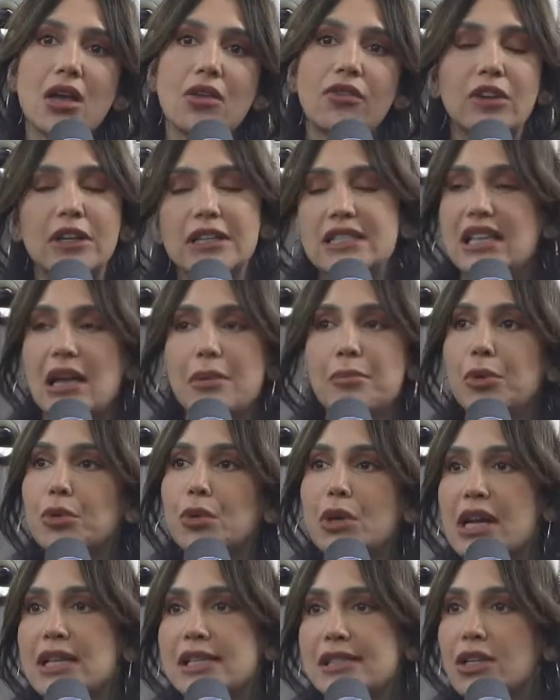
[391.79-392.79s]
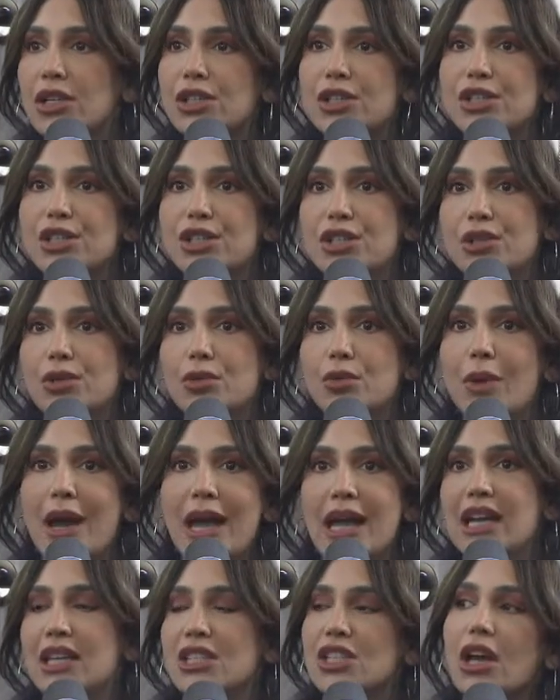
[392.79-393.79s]
For example, when I started to
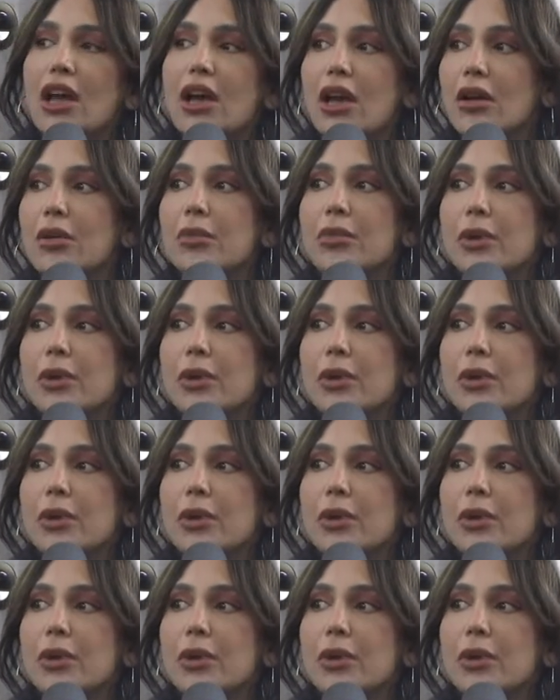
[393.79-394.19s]
wear hijab,